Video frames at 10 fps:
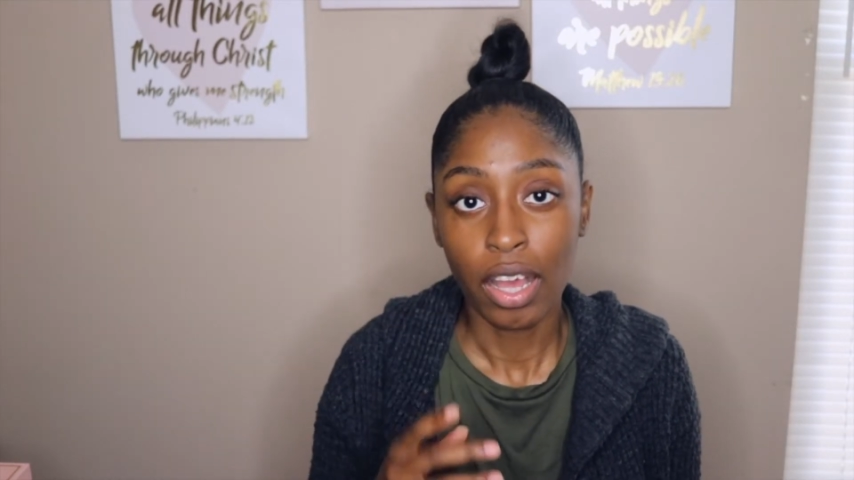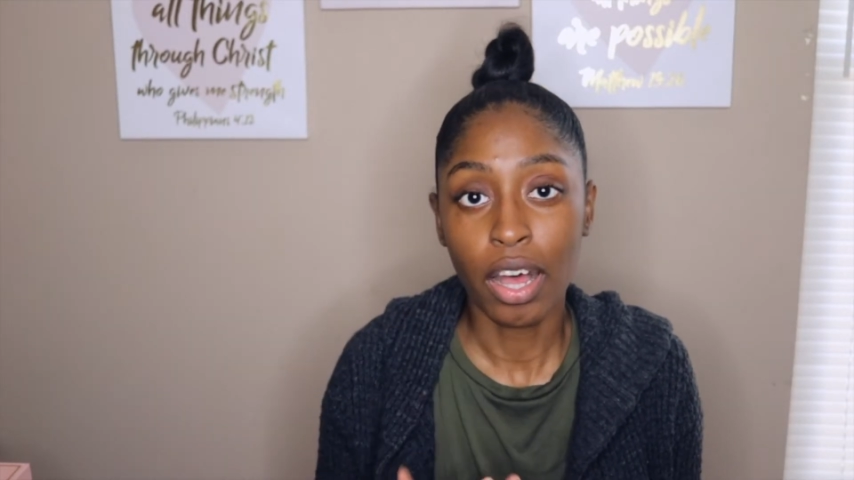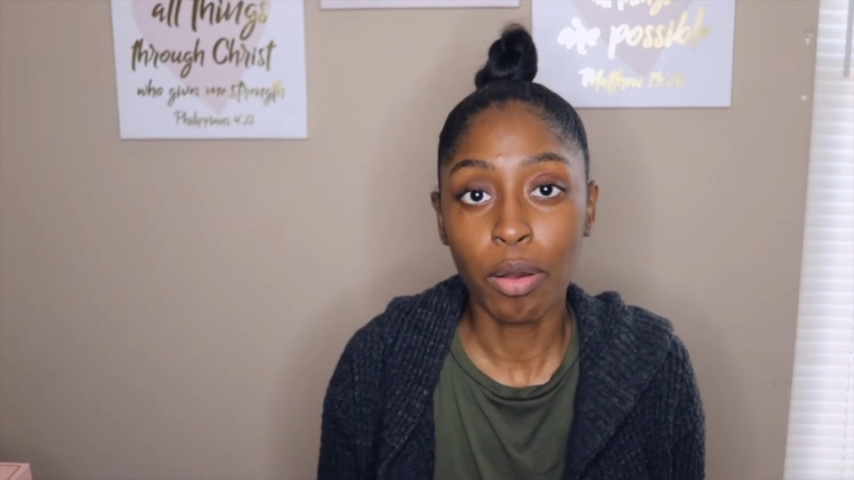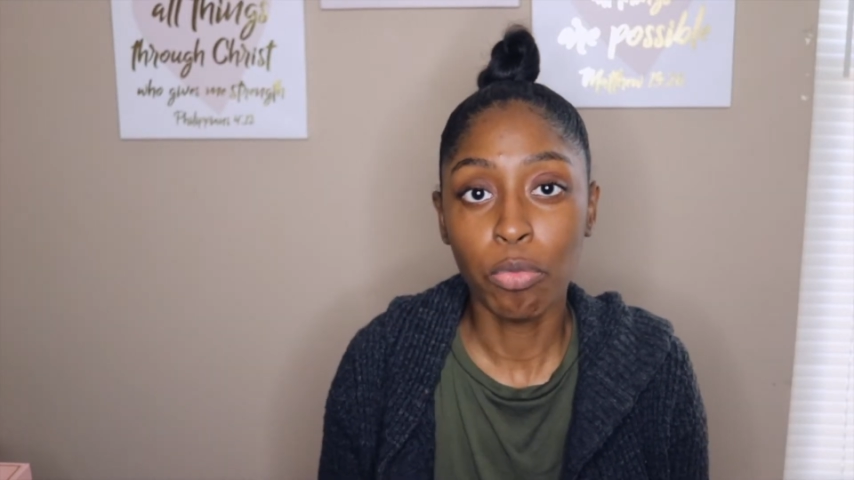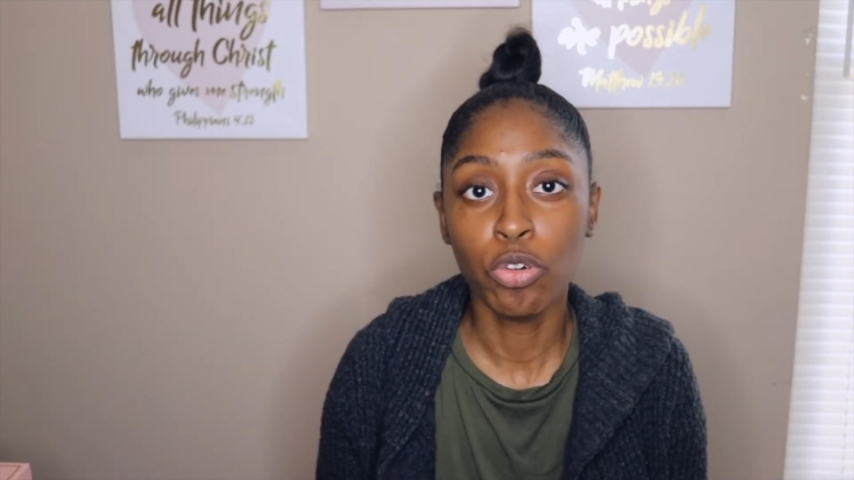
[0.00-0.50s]

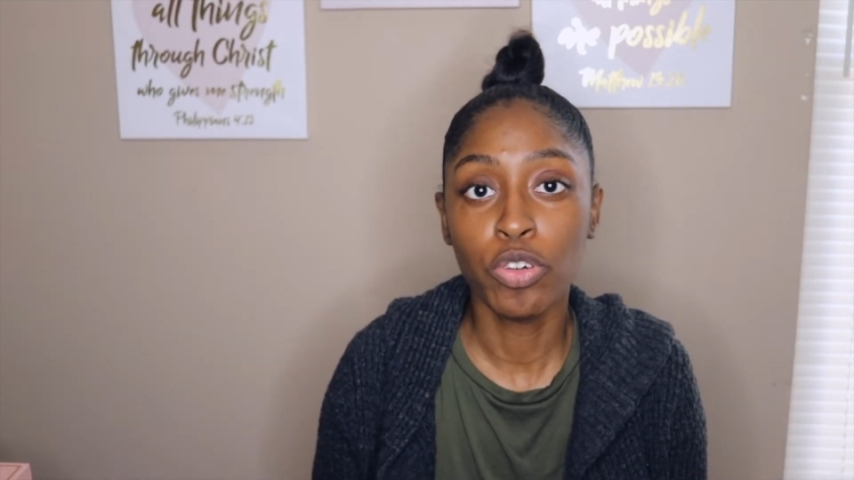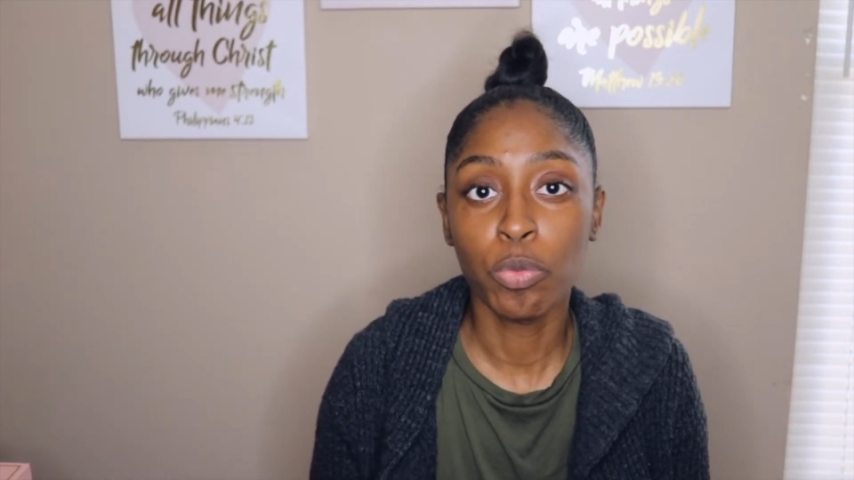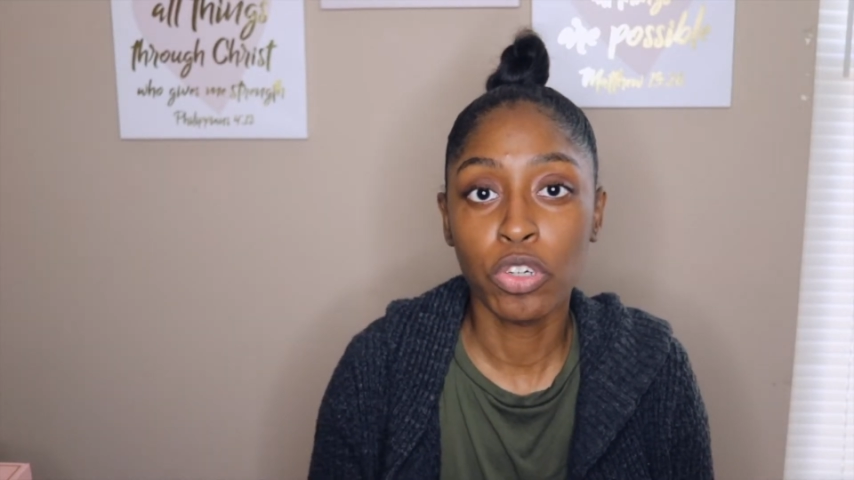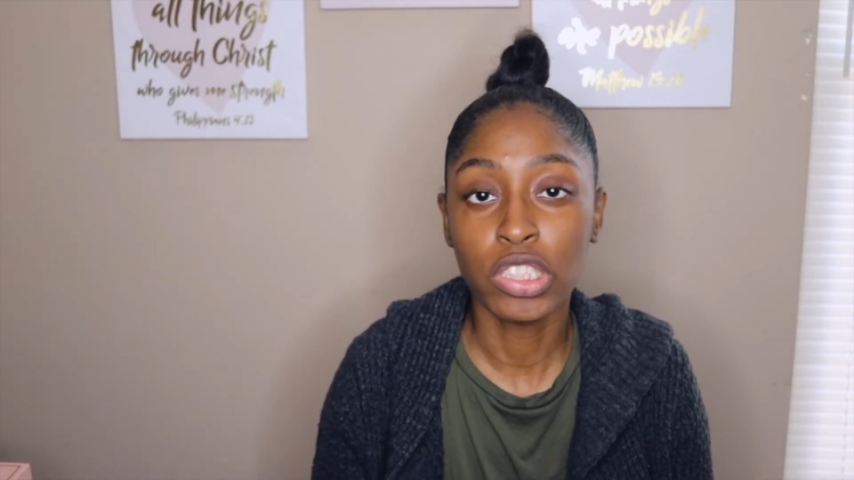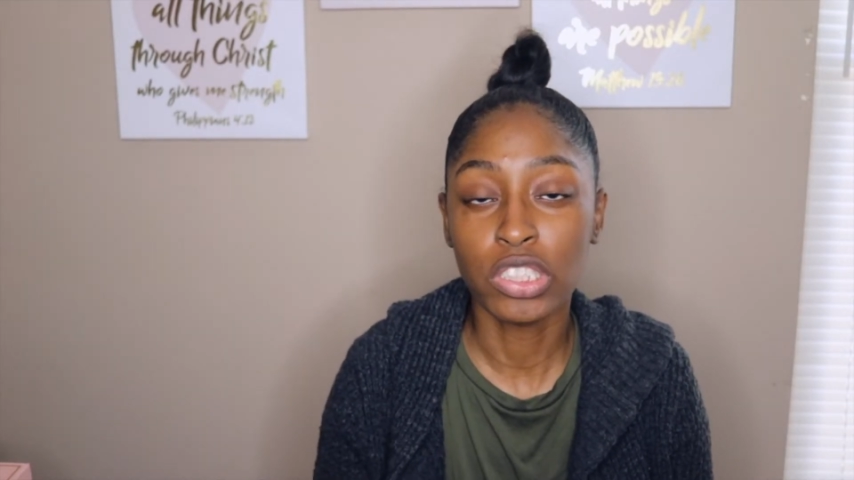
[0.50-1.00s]
I'm moving
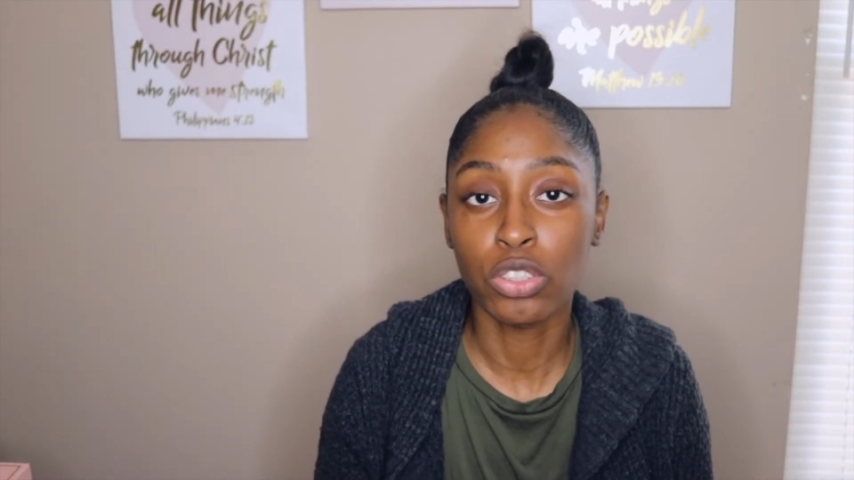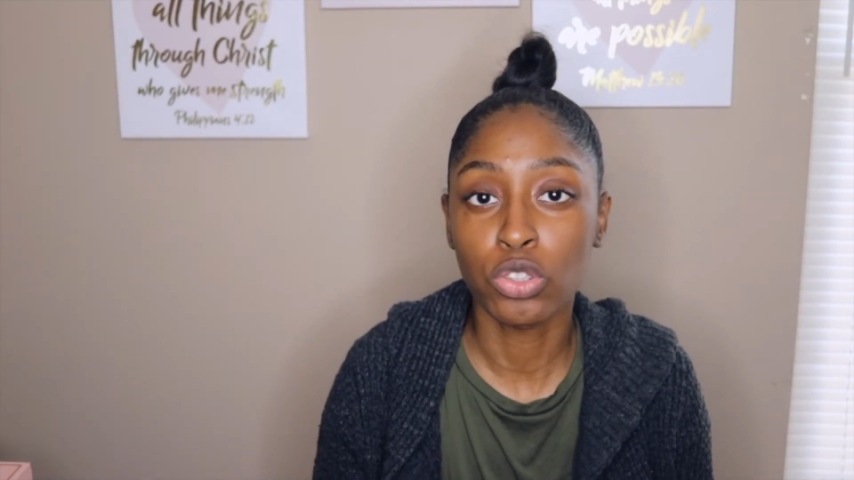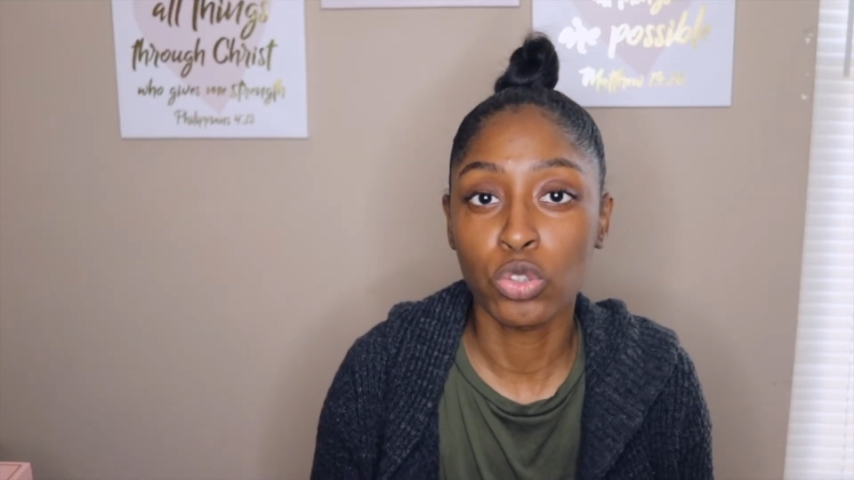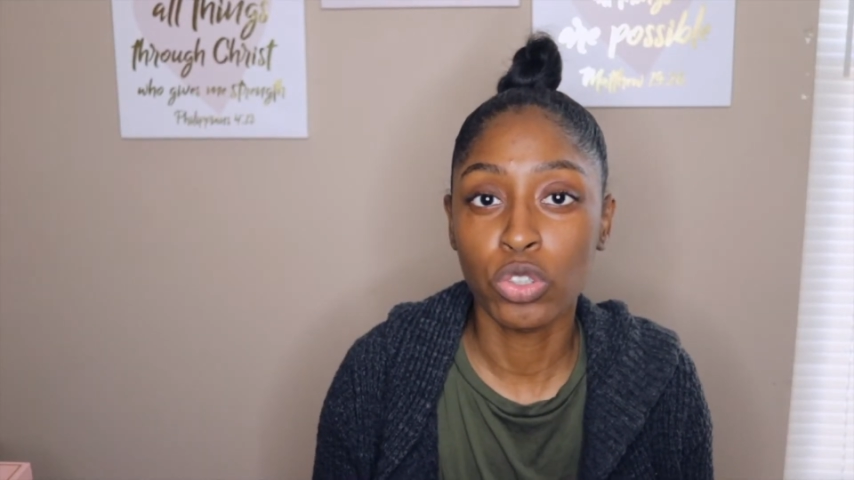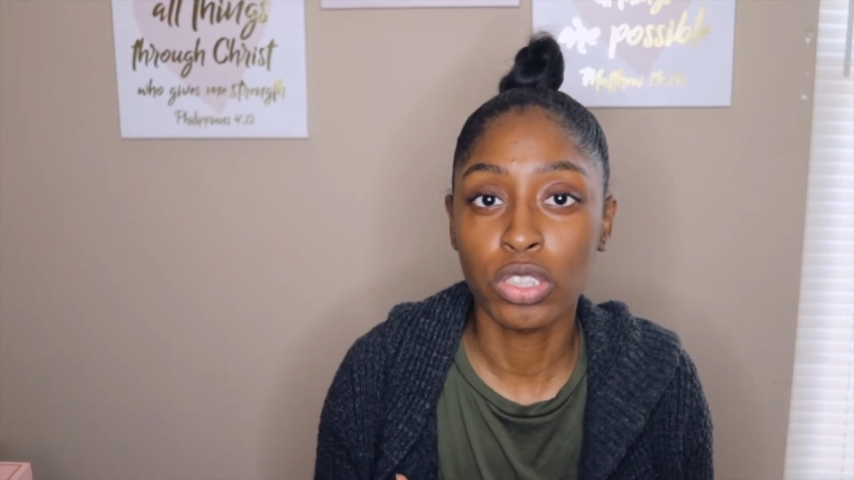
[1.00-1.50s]
more so
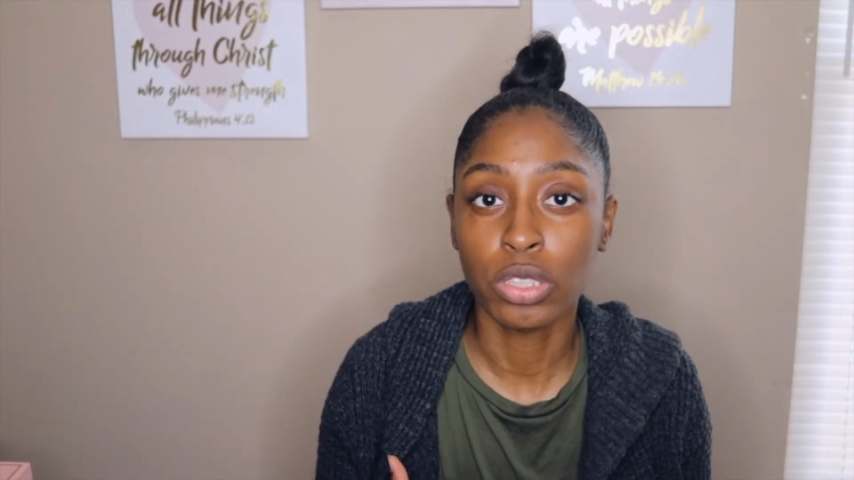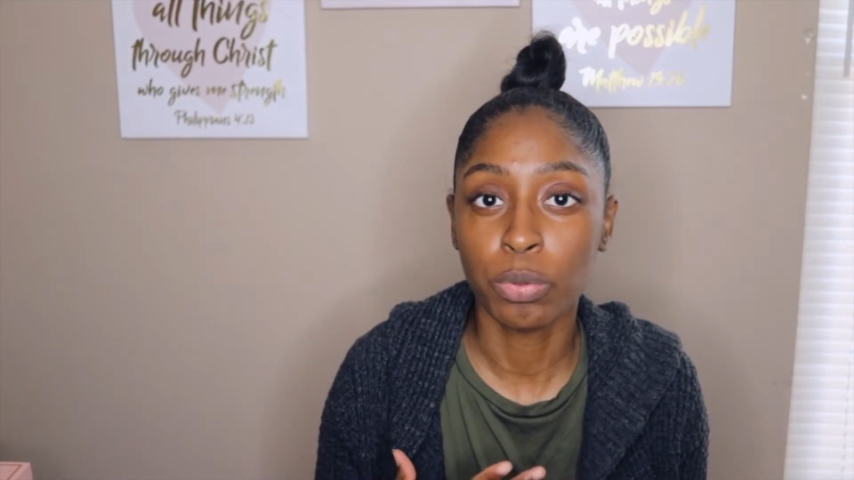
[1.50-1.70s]
towards